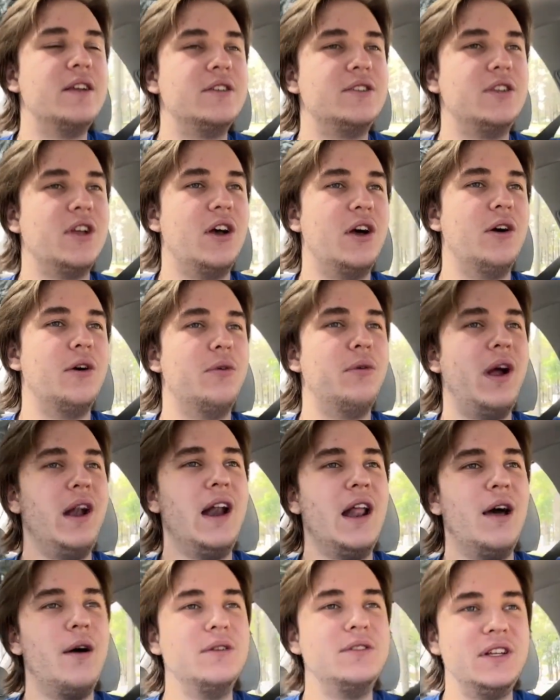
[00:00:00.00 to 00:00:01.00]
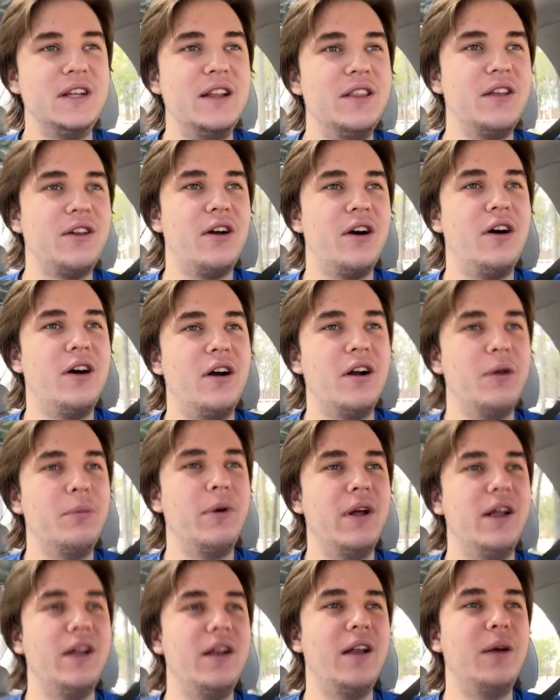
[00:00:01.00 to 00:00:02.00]
So right now it's in the car,
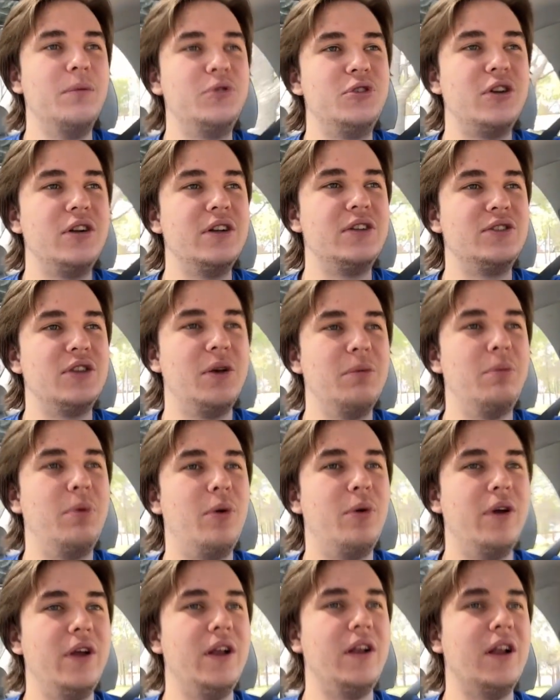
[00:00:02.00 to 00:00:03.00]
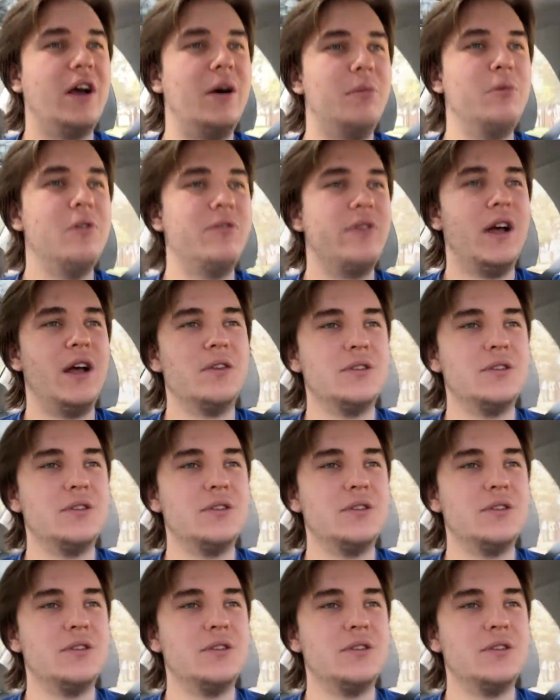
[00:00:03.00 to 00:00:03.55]
but I'm sure at some point I'll move it